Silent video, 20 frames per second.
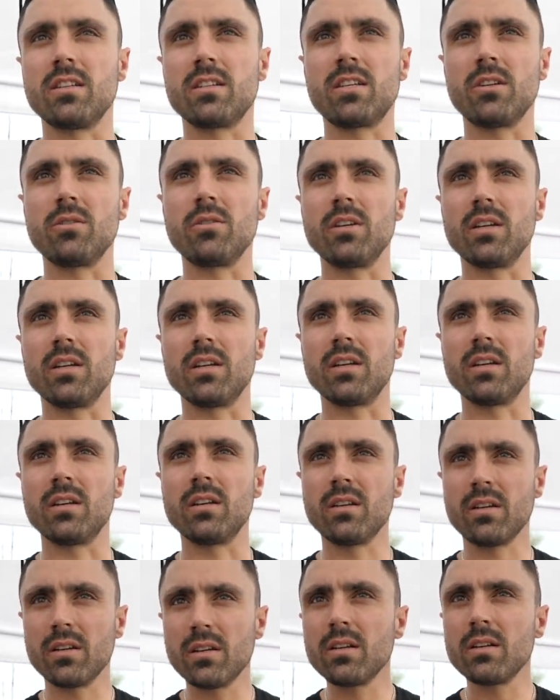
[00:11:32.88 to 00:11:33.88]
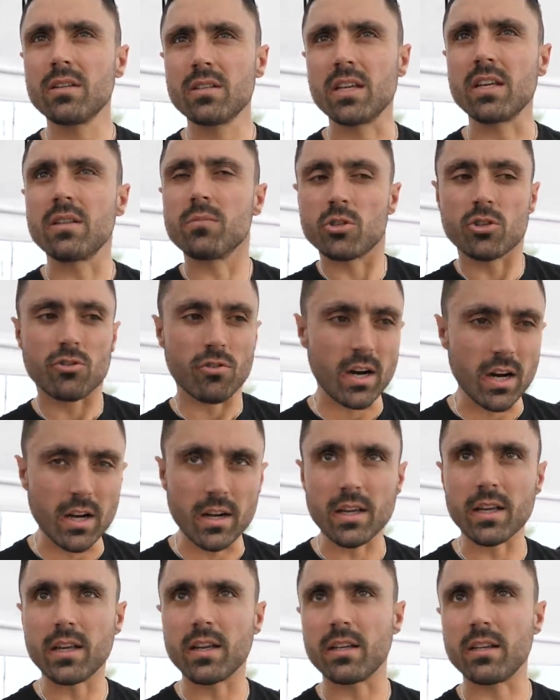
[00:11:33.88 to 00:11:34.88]
until you see them
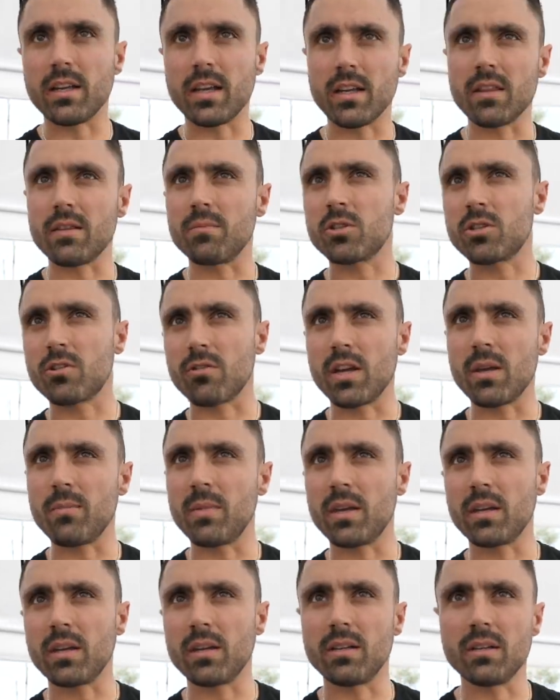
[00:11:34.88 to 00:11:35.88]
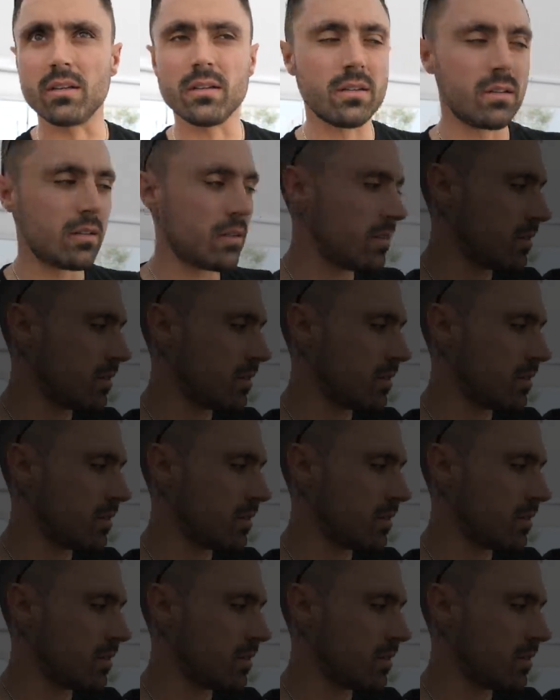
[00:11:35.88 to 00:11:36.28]
struggling and hear them screaming and